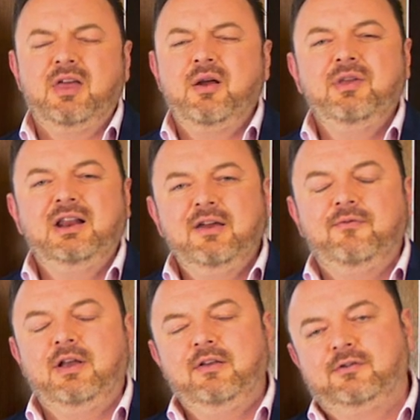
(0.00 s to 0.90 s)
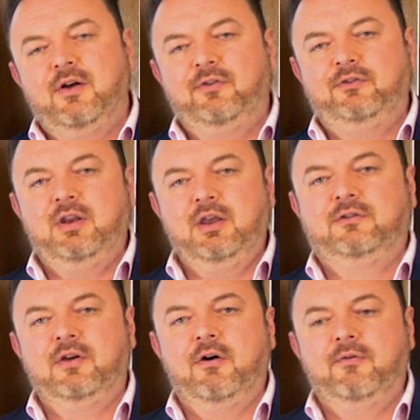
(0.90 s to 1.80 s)
They don't want to live inside the city
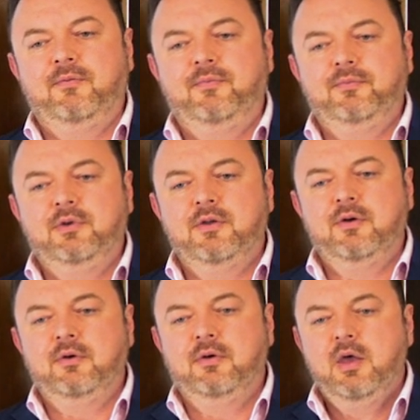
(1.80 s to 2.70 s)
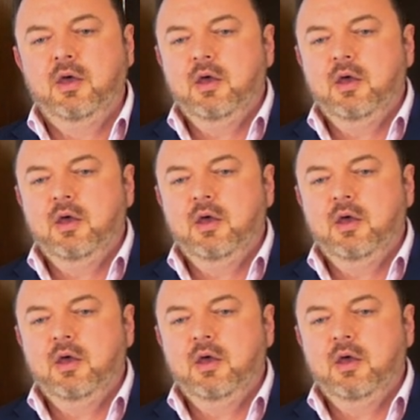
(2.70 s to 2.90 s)
itself, you know.